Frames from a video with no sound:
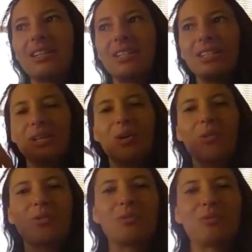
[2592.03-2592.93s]
you
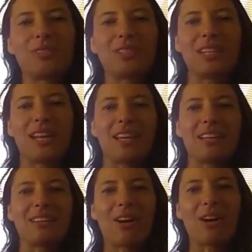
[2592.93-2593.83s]
know,
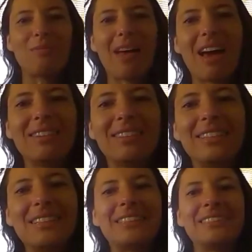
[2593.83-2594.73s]
snake arm that
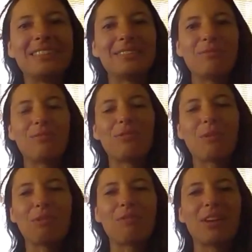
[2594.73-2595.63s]

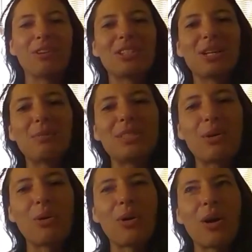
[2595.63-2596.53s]
from the fingertips.
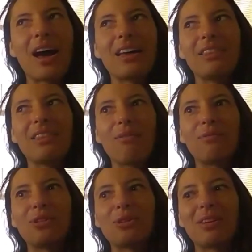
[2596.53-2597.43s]
So I love
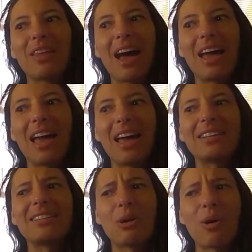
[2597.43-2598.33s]
doing that.
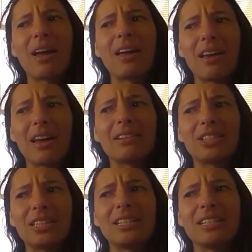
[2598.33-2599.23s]
And so
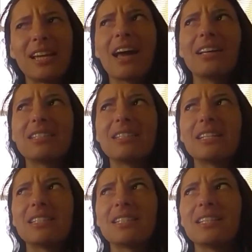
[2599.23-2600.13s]
it's
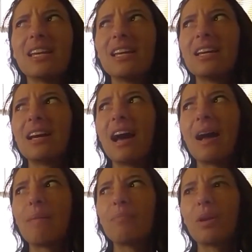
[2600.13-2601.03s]
nice
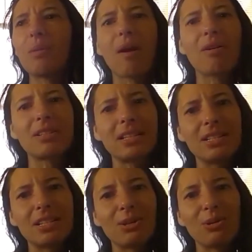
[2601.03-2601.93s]

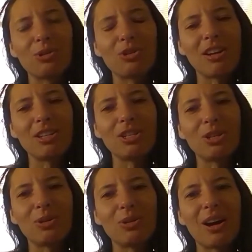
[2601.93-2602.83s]
comparison to trying to do